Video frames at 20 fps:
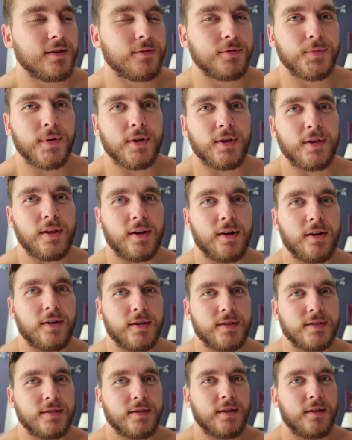night was probably the
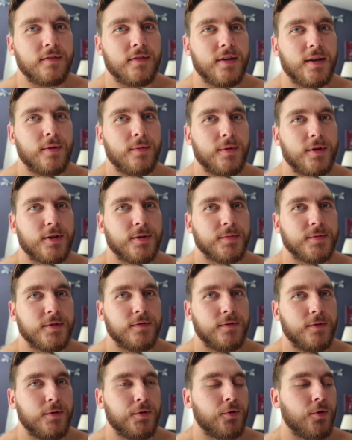hardest night I've had when it comes to
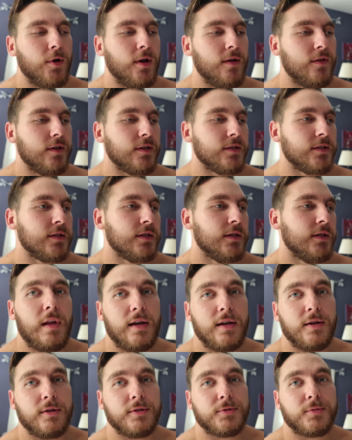food cravings.
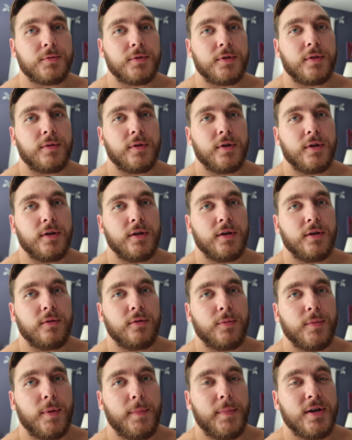I was with
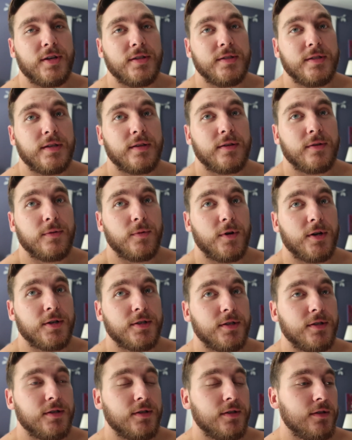my buds
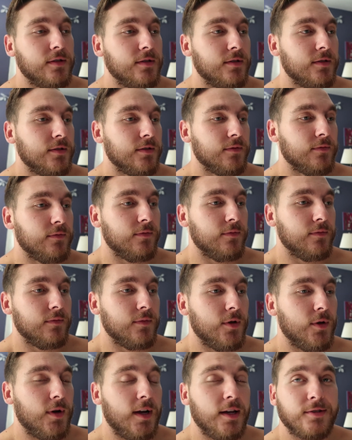watching some
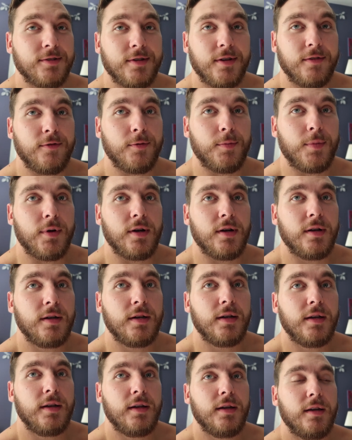Ohio State football
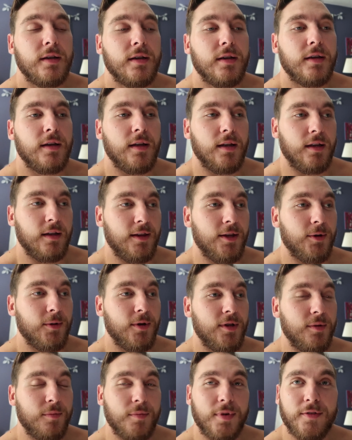and they were
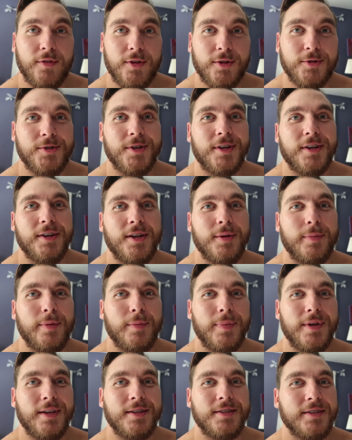eating buffalo chicken dip
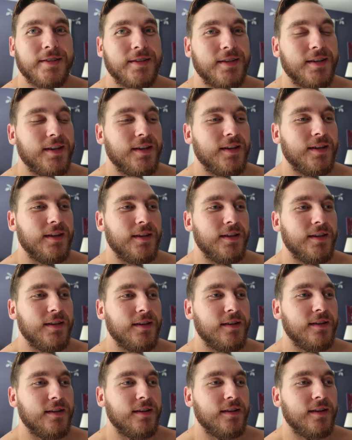and pizza,
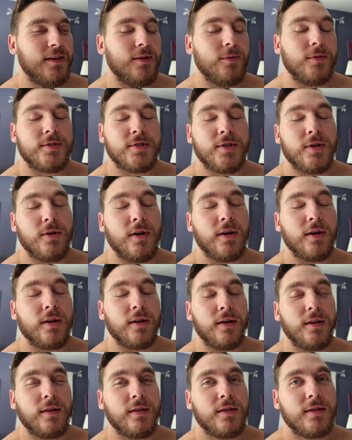and it was so
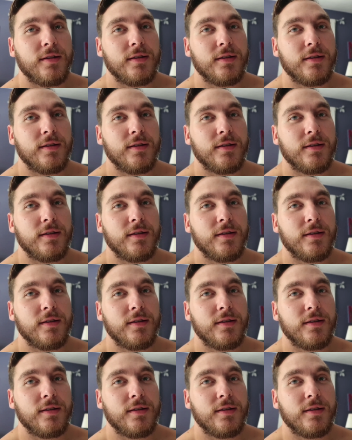hard